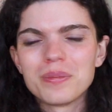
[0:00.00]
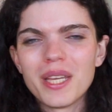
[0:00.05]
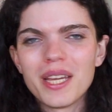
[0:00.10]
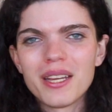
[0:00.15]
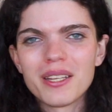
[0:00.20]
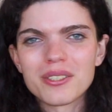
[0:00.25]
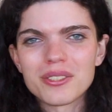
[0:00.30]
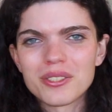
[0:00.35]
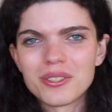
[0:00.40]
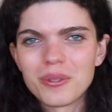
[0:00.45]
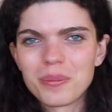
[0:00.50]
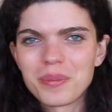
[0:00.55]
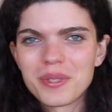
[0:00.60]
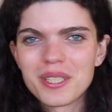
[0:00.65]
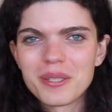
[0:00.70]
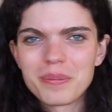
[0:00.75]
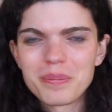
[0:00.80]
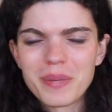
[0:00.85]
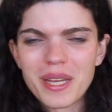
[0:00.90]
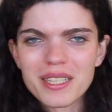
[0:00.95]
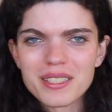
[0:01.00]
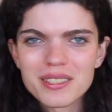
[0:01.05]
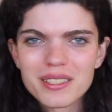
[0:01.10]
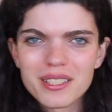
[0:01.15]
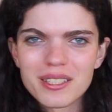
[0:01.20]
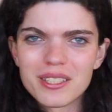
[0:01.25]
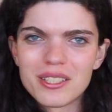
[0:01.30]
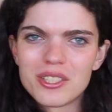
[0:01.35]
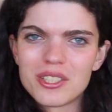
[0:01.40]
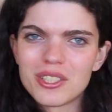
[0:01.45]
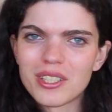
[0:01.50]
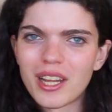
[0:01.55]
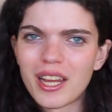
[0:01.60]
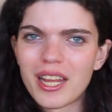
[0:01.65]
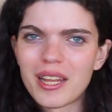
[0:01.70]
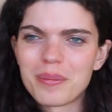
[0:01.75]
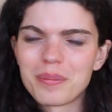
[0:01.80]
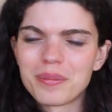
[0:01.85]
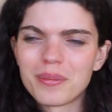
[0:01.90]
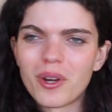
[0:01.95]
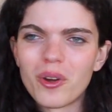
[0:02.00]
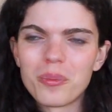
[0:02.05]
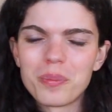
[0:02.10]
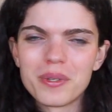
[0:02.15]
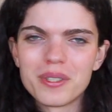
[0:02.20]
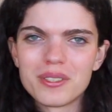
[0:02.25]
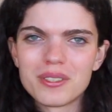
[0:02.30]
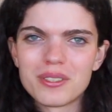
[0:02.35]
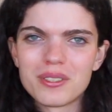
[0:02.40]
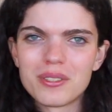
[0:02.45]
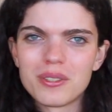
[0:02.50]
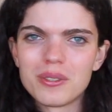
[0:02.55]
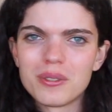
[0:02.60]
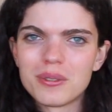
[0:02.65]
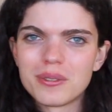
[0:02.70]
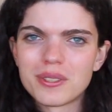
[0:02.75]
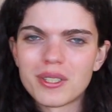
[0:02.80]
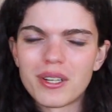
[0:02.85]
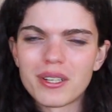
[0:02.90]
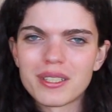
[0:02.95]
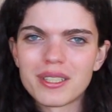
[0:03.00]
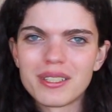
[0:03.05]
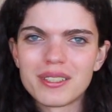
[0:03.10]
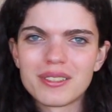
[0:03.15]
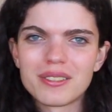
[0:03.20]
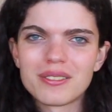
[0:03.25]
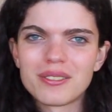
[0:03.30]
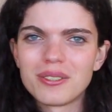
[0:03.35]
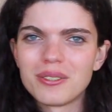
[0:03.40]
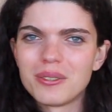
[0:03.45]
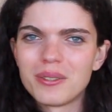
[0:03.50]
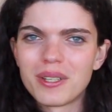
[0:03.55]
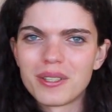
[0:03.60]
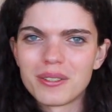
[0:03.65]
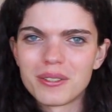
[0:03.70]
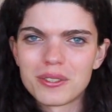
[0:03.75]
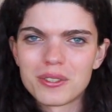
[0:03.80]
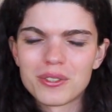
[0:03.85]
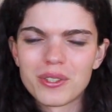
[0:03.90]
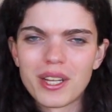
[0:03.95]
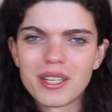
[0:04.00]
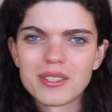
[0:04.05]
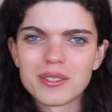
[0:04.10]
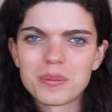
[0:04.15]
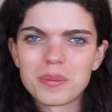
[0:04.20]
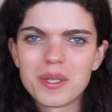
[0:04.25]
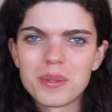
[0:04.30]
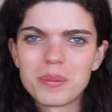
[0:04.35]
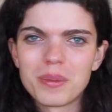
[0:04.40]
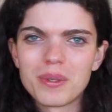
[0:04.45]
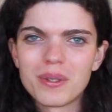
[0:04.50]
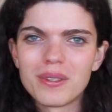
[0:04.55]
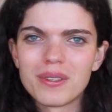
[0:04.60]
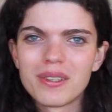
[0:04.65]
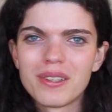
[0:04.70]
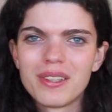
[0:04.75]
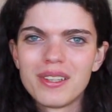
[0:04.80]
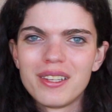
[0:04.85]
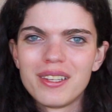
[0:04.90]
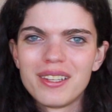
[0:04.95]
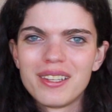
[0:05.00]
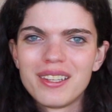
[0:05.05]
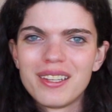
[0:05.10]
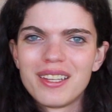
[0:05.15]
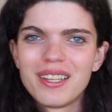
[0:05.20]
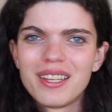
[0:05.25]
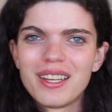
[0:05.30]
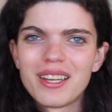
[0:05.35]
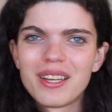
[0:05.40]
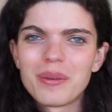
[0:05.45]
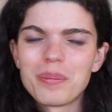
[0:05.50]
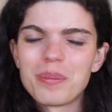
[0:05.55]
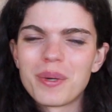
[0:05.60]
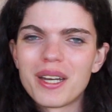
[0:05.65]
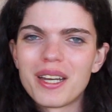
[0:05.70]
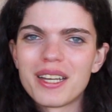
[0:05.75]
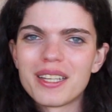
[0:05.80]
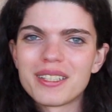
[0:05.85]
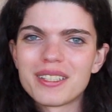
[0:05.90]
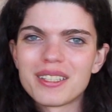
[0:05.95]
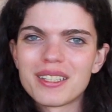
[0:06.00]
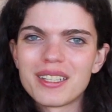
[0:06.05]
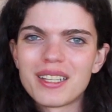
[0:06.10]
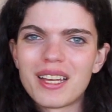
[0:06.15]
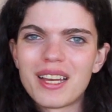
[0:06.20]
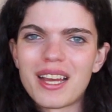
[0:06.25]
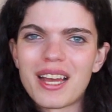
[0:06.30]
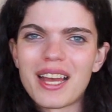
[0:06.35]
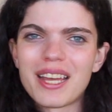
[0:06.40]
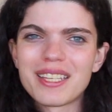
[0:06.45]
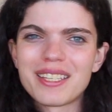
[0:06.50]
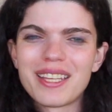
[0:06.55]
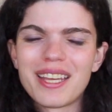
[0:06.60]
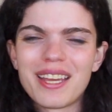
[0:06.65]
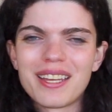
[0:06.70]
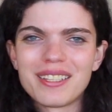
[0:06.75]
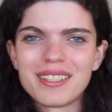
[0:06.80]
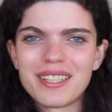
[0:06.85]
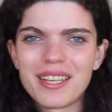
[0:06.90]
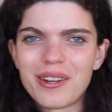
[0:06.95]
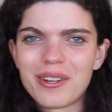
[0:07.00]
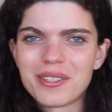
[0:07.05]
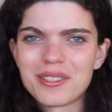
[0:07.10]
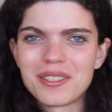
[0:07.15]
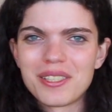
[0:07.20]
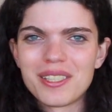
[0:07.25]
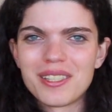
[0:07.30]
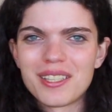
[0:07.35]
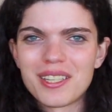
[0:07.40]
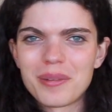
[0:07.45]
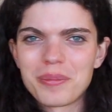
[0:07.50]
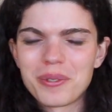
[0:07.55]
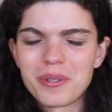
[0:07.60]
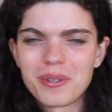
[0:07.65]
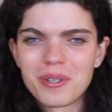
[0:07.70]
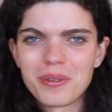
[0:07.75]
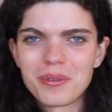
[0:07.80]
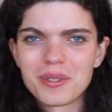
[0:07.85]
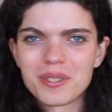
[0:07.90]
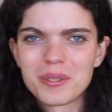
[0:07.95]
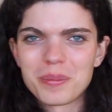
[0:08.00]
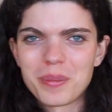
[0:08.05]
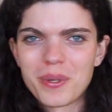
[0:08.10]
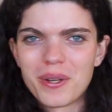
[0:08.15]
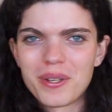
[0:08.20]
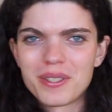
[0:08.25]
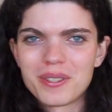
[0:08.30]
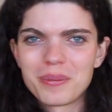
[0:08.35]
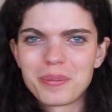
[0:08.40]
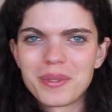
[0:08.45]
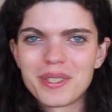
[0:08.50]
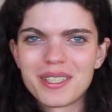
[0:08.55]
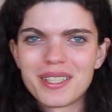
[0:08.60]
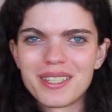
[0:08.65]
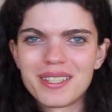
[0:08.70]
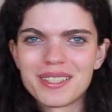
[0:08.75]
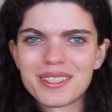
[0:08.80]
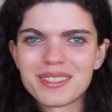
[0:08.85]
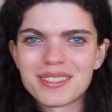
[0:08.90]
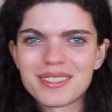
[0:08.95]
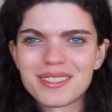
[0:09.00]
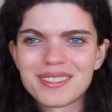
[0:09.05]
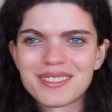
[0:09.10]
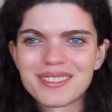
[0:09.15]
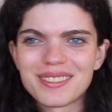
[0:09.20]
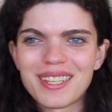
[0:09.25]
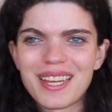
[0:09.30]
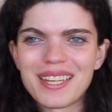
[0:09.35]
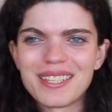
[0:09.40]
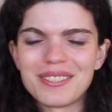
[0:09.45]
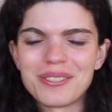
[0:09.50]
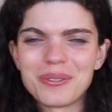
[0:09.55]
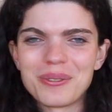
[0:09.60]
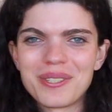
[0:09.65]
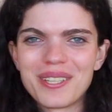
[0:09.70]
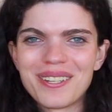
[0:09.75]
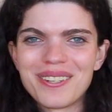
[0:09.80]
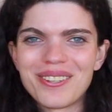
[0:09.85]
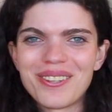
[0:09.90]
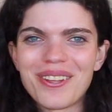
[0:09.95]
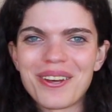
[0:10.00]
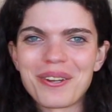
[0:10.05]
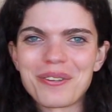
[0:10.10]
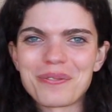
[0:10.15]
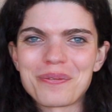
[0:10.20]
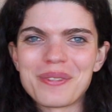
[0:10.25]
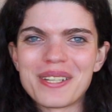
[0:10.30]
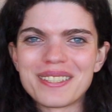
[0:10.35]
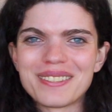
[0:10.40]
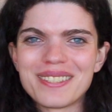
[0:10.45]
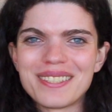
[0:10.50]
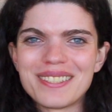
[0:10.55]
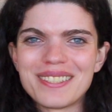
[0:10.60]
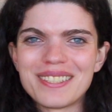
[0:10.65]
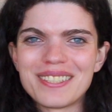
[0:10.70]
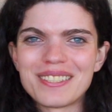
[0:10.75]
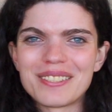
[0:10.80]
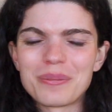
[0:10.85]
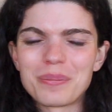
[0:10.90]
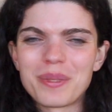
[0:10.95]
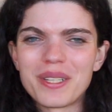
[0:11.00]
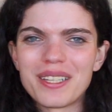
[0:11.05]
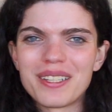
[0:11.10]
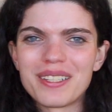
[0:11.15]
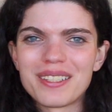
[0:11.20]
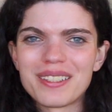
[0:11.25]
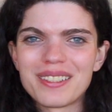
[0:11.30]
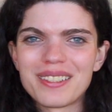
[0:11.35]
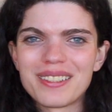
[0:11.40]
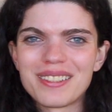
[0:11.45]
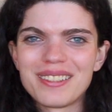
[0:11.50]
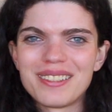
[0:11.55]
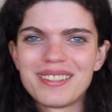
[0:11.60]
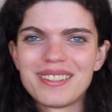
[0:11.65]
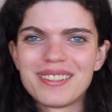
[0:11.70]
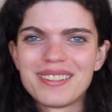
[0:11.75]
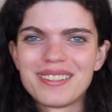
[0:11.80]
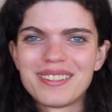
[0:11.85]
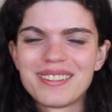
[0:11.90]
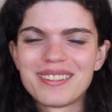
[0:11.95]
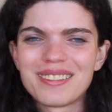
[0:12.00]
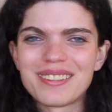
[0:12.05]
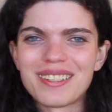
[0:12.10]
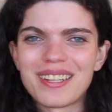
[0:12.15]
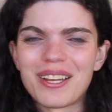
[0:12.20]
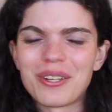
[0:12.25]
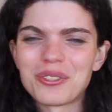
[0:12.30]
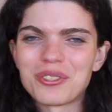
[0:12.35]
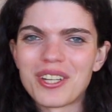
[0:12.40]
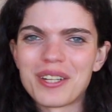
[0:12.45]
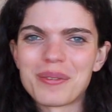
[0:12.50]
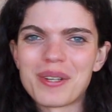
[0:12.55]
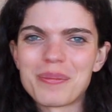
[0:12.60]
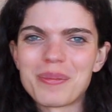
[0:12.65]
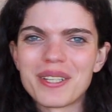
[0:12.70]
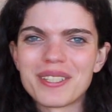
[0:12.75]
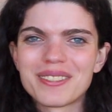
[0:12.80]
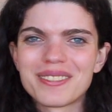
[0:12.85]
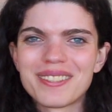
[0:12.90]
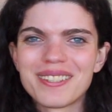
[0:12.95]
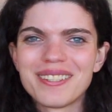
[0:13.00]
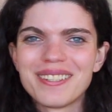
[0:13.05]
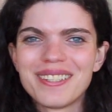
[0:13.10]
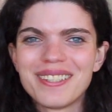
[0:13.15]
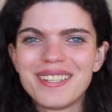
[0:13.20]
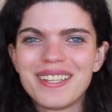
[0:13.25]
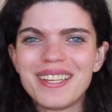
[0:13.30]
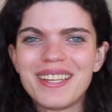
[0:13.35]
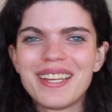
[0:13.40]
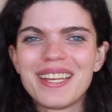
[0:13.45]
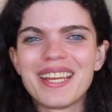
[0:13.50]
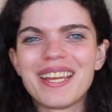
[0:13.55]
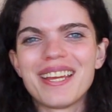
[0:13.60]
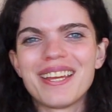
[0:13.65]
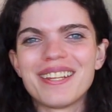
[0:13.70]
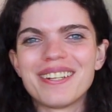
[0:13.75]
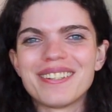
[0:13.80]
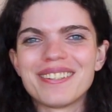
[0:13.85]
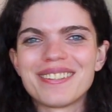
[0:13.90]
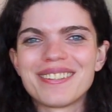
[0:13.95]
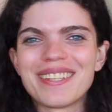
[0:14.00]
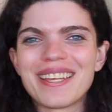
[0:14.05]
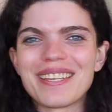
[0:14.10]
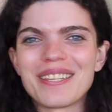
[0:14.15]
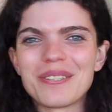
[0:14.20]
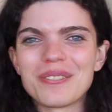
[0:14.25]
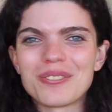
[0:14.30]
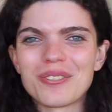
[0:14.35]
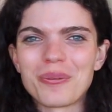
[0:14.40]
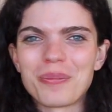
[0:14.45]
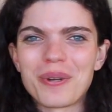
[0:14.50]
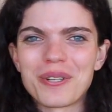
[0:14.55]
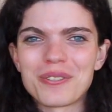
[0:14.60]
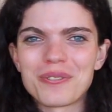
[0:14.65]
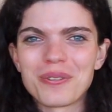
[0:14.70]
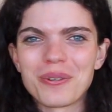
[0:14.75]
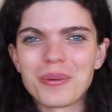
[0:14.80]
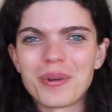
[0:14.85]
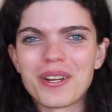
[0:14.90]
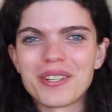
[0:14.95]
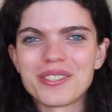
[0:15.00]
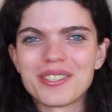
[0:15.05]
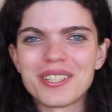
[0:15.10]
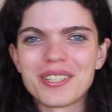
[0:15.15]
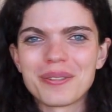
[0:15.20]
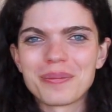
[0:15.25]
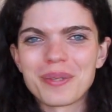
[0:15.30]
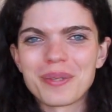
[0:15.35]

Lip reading: yeah, shoot me a message. I'm open to talking to other trans people, but I can't guarantee that I'm going to respond, because I do get a lot of messages, but I'll try my best. And thank you so much for watching.